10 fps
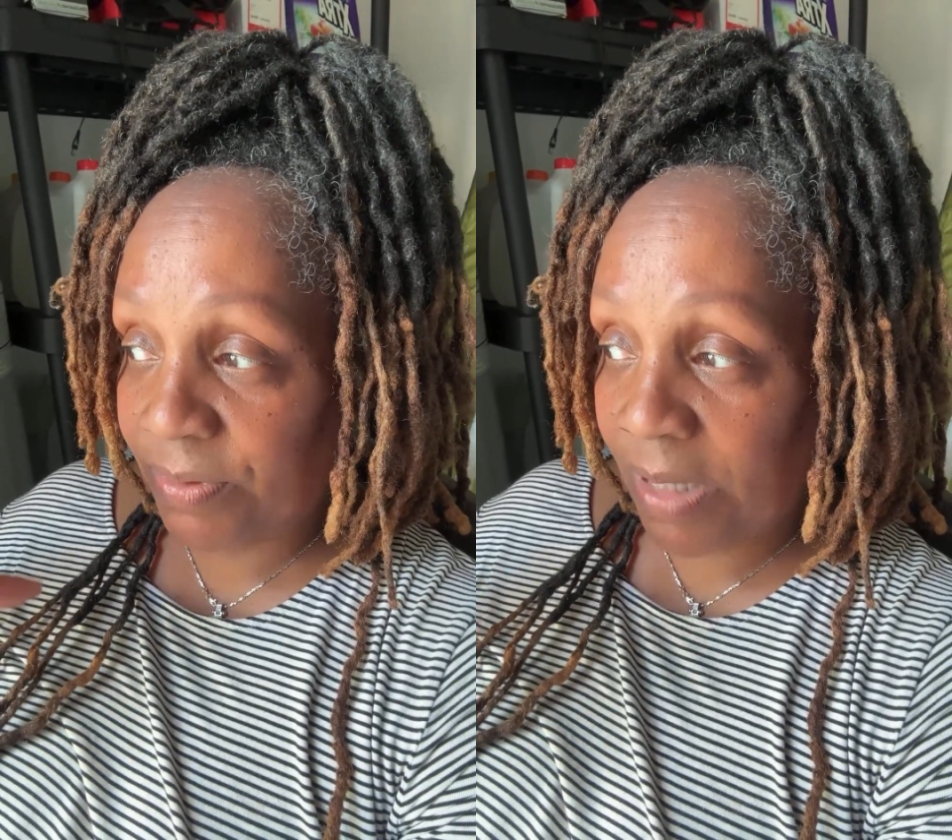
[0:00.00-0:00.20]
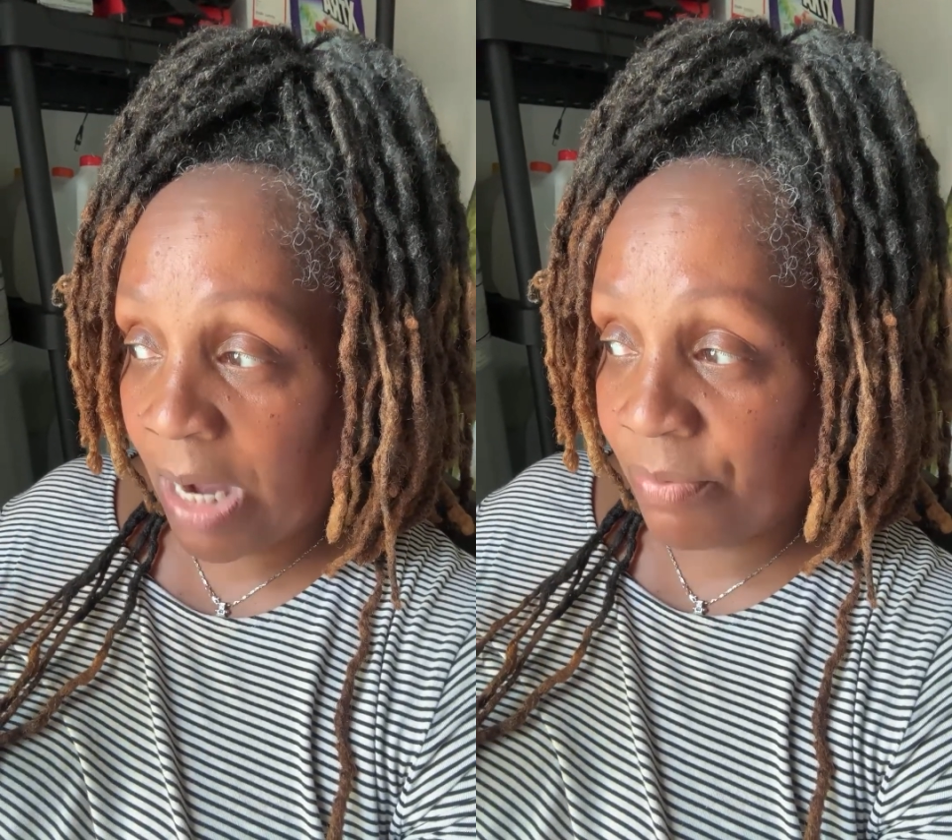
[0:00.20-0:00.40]

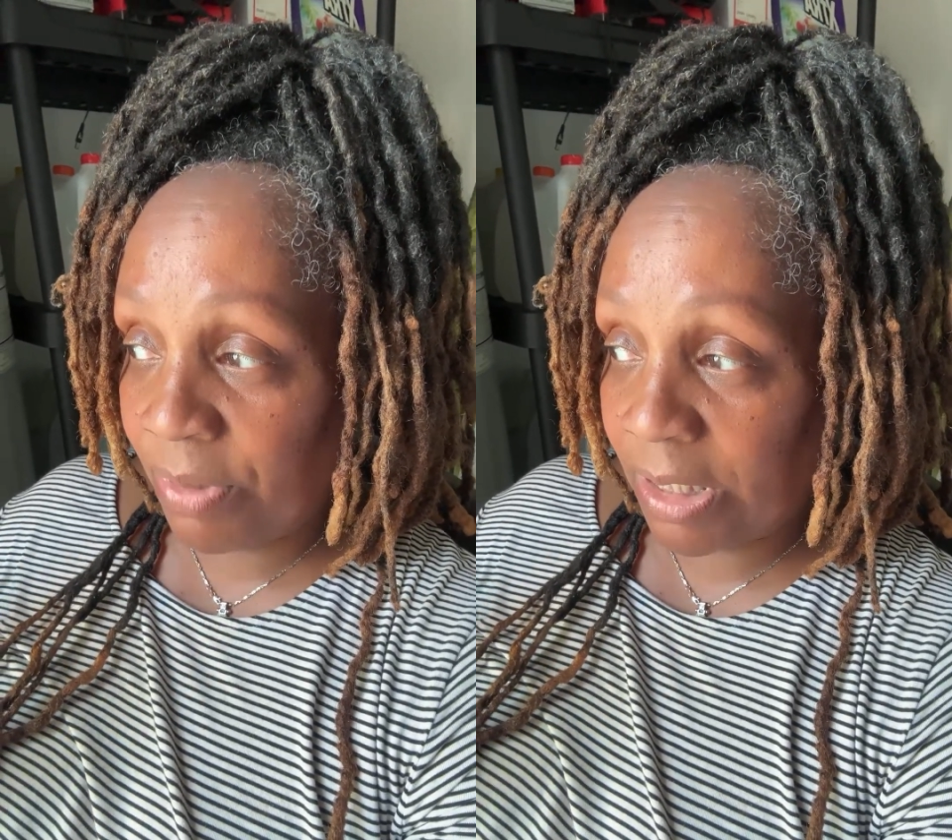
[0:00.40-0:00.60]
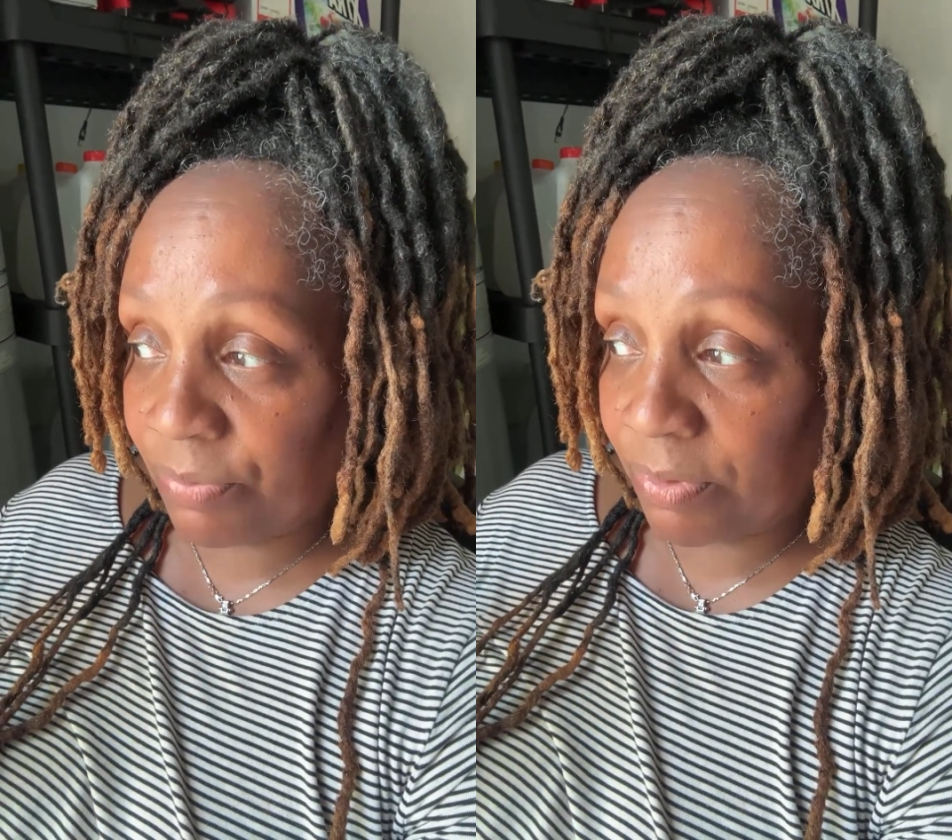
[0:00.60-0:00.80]

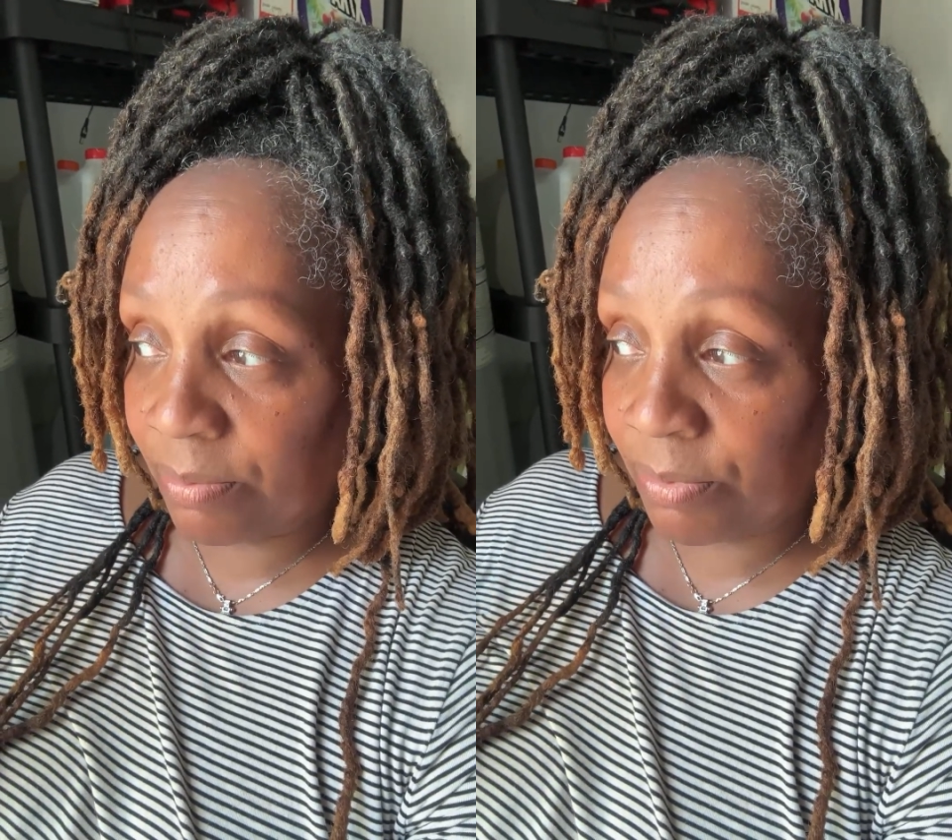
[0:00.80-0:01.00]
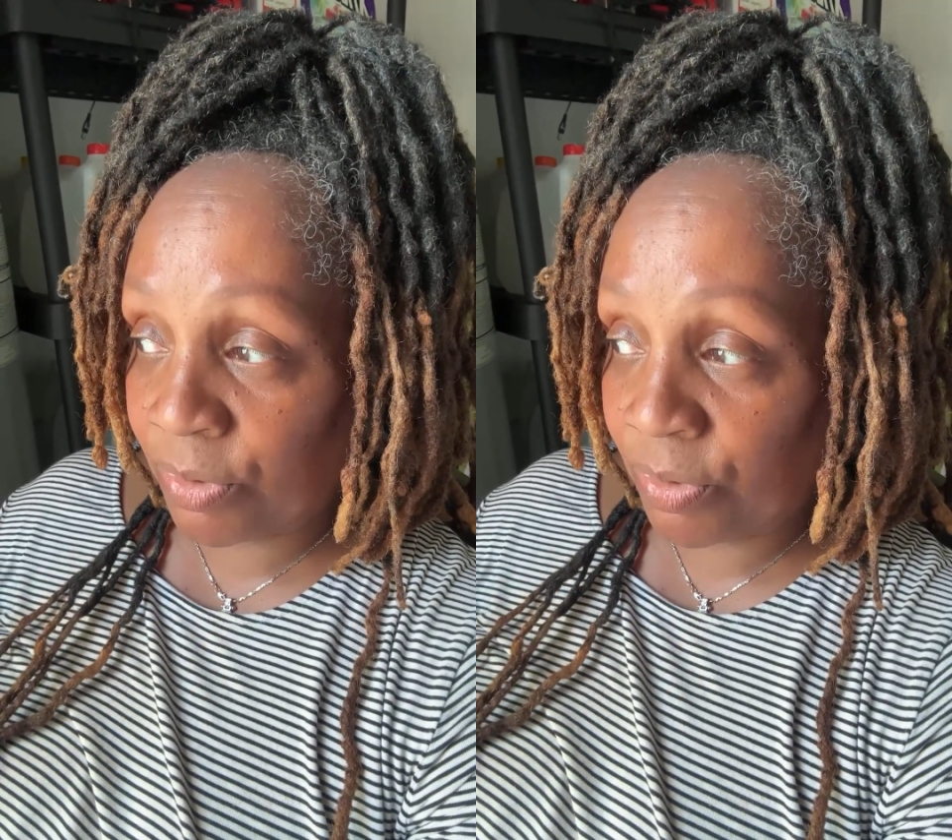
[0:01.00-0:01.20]

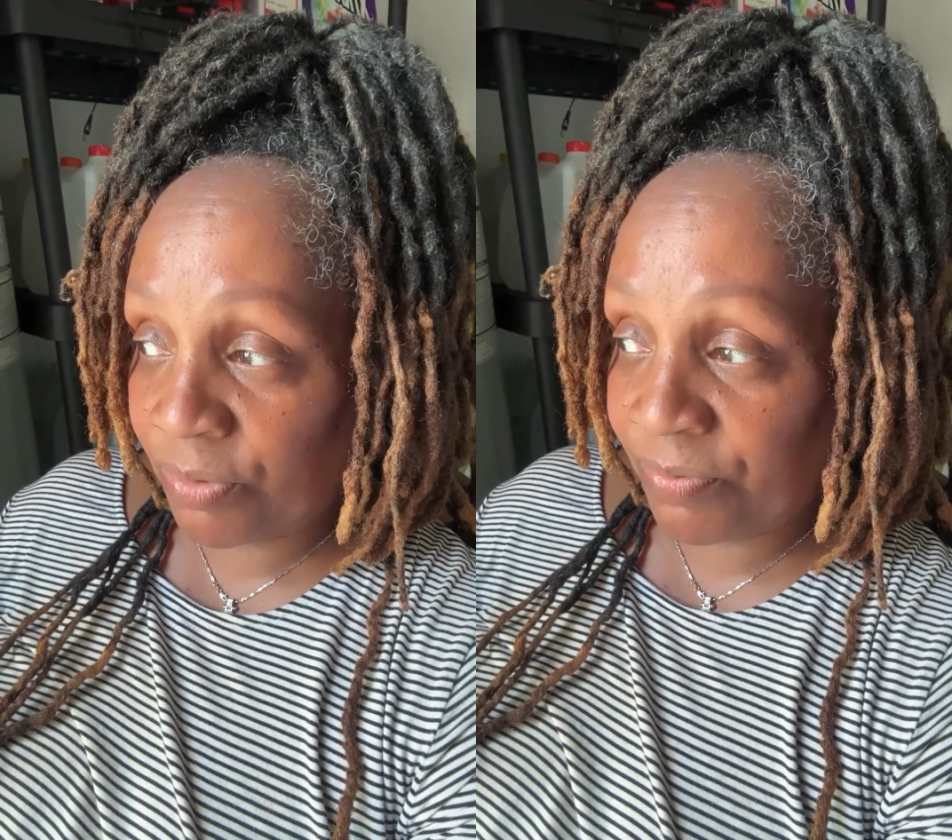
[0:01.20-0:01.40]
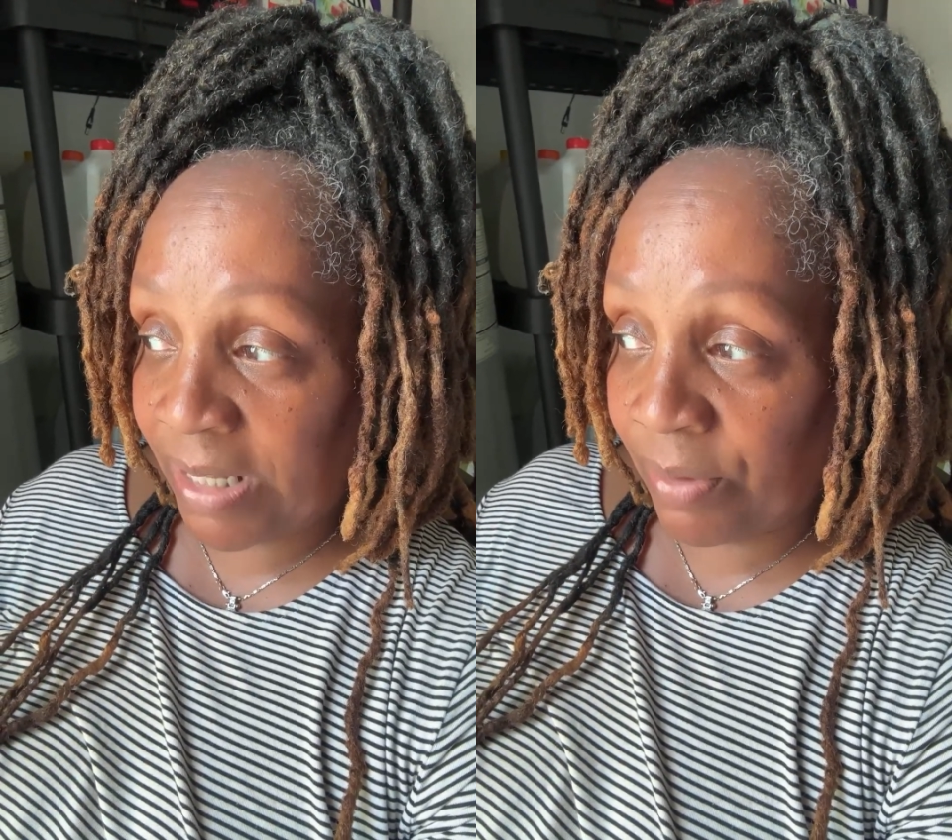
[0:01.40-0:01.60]

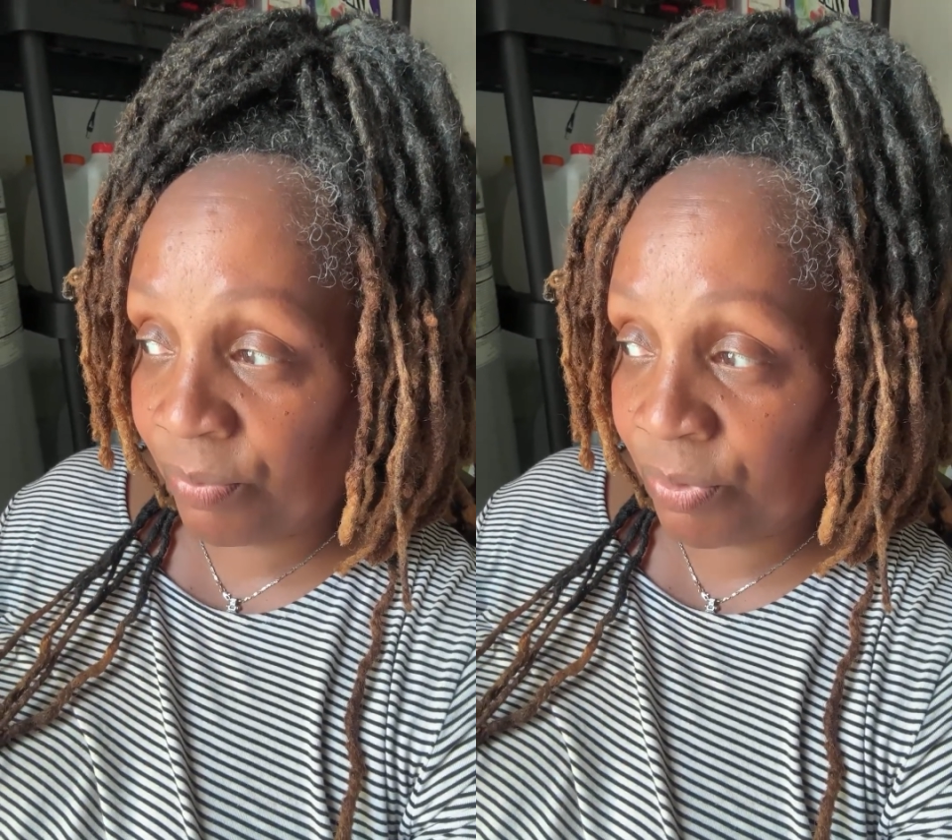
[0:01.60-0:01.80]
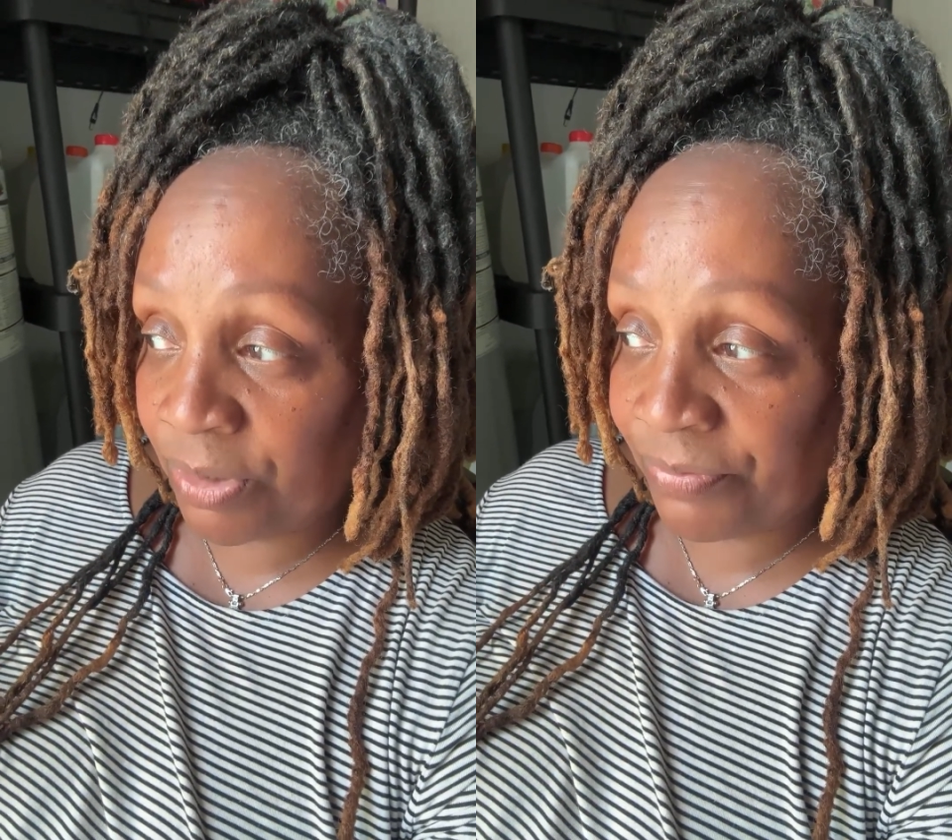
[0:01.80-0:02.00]
that wood